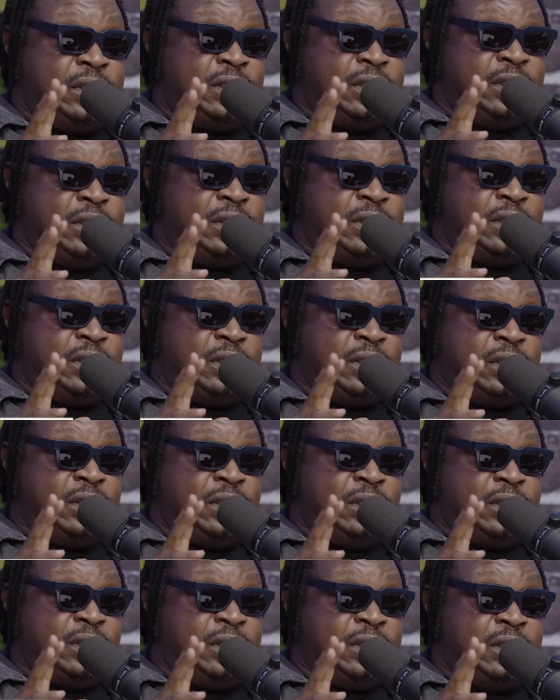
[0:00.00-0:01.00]

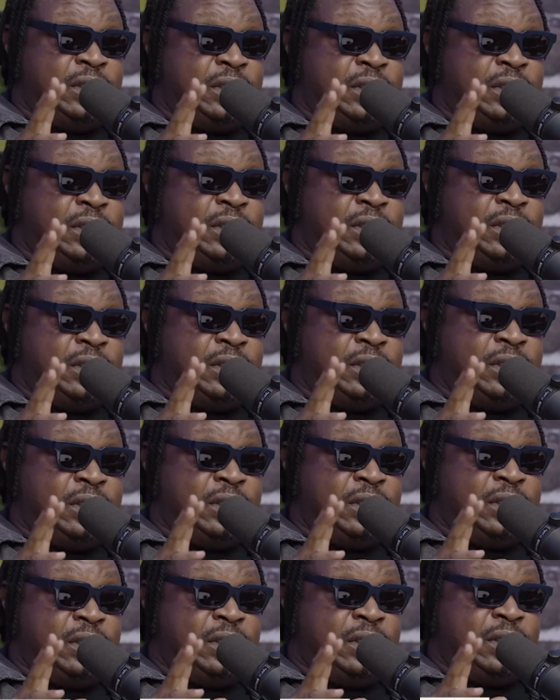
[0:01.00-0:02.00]

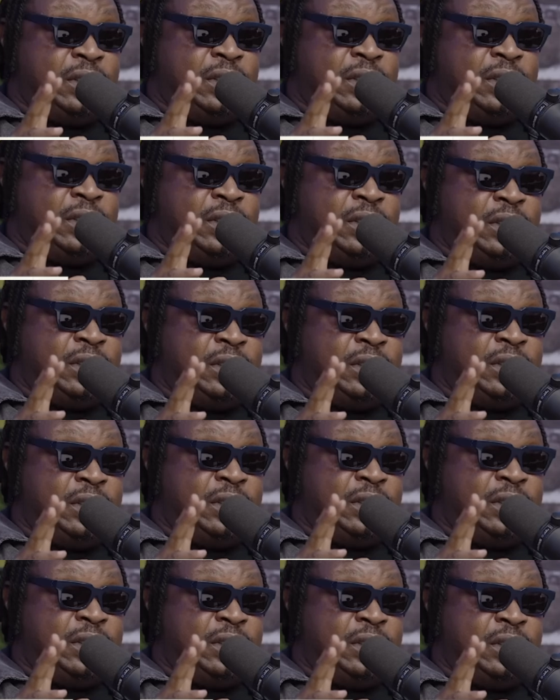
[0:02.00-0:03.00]

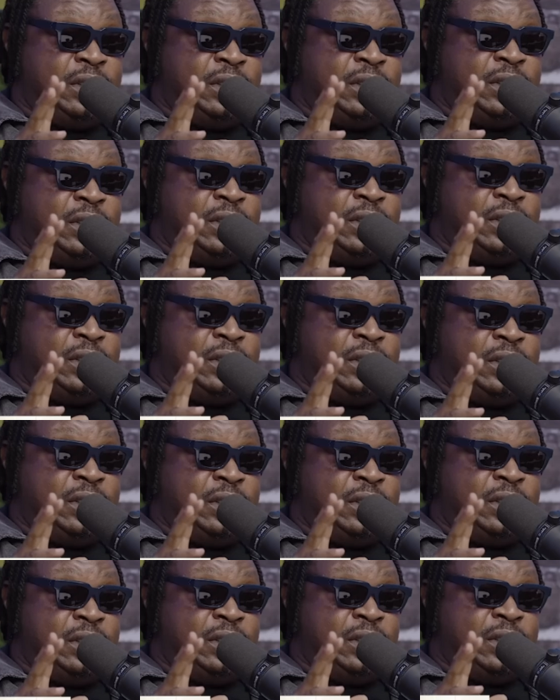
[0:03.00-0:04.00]

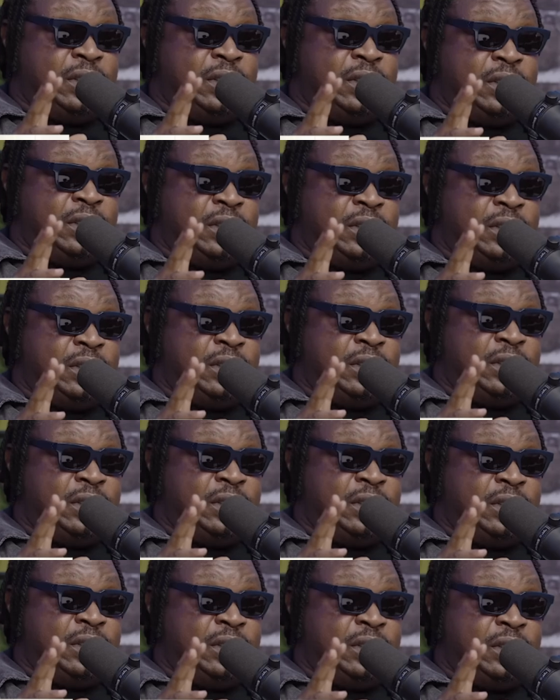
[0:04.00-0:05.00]

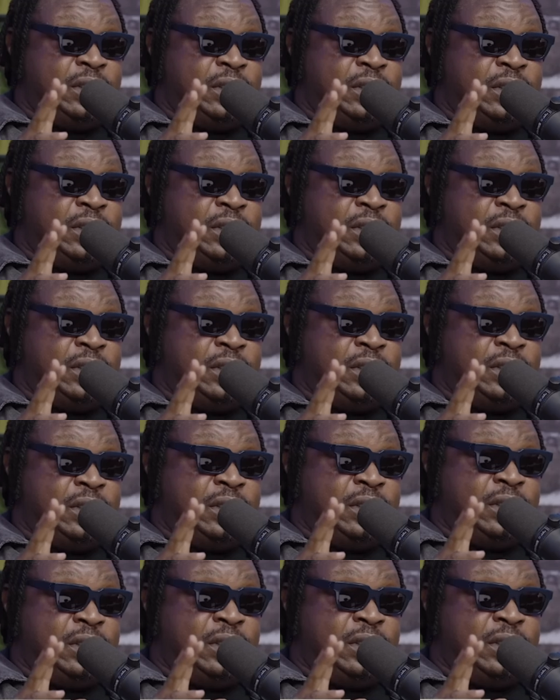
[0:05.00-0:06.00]

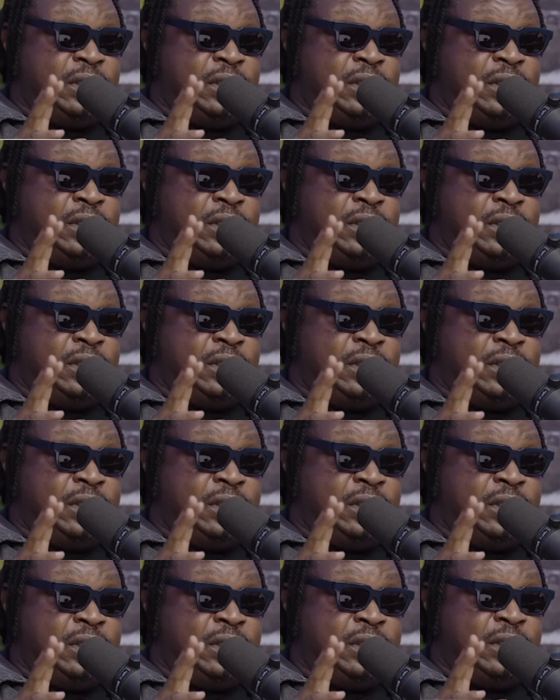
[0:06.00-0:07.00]

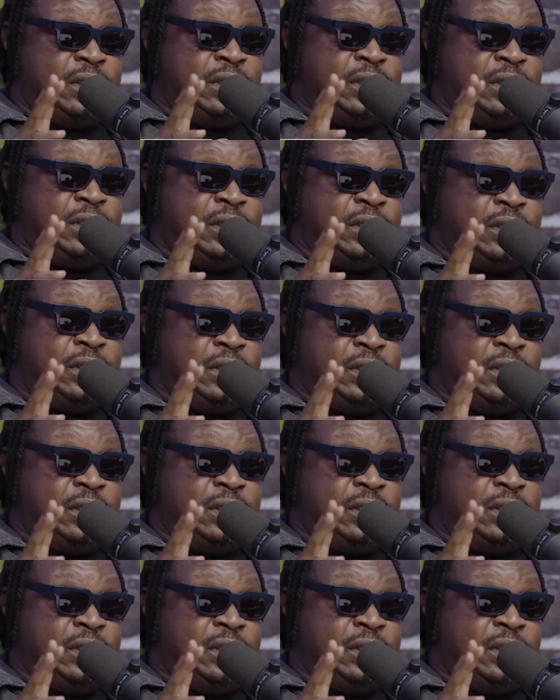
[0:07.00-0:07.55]
This person isn't speaking.